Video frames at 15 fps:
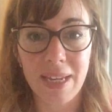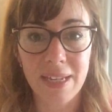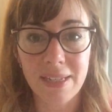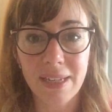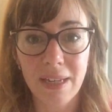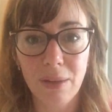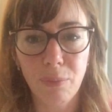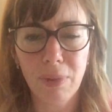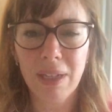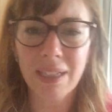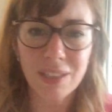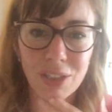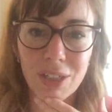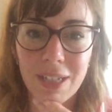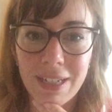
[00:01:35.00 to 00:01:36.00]
is it, well,
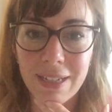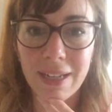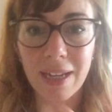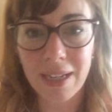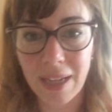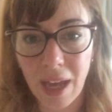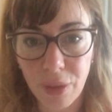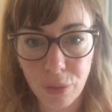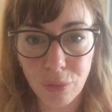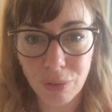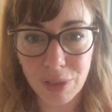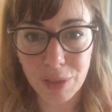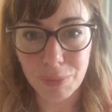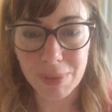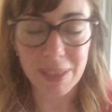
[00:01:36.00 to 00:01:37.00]
actually, I
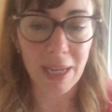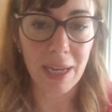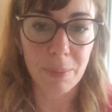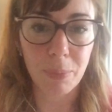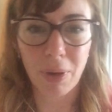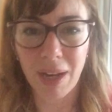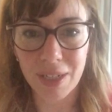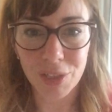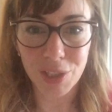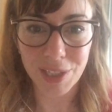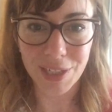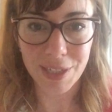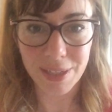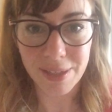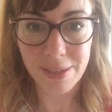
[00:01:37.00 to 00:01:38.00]
thought it was 8, but
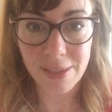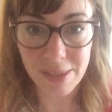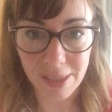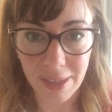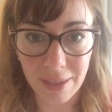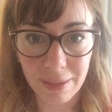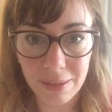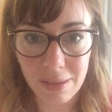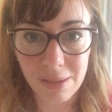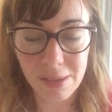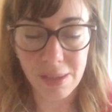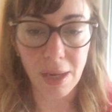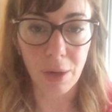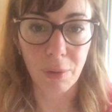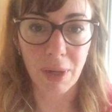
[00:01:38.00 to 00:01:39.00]
actually it's 6.
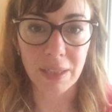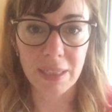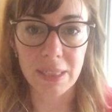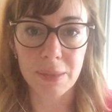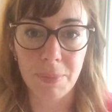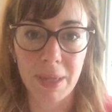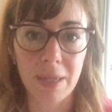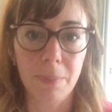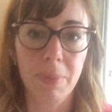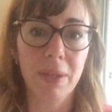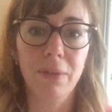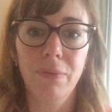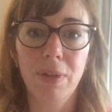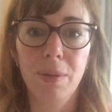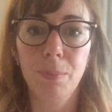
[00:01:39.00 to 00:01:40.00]
So I need to make a
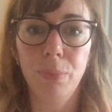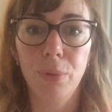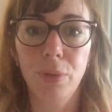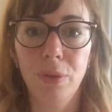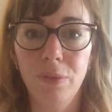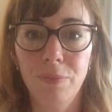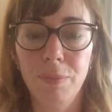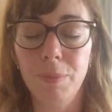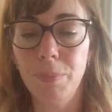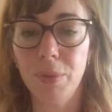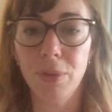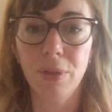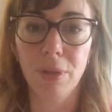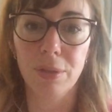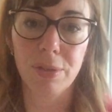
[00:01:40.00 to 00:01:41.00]
bit of an improvement,
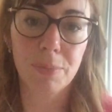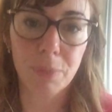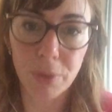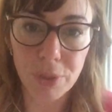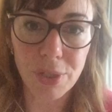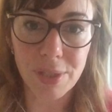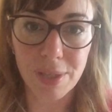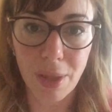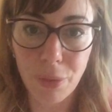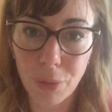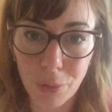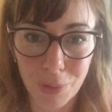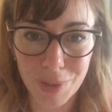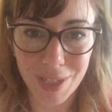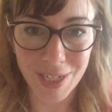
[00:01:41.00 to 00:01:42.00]
but not as much as I
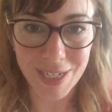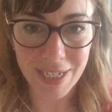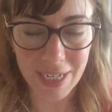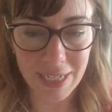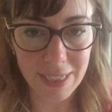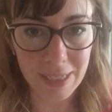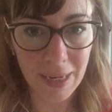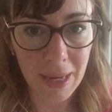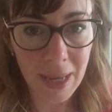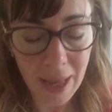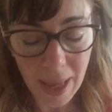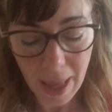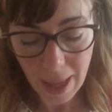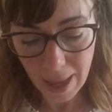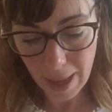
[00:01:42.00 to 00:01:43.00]
thought I did.
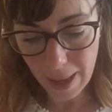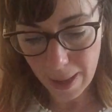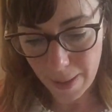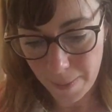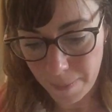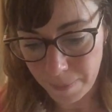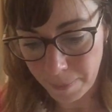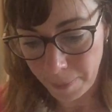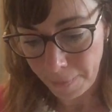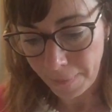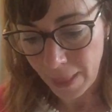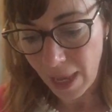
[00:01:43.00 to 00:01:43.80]
And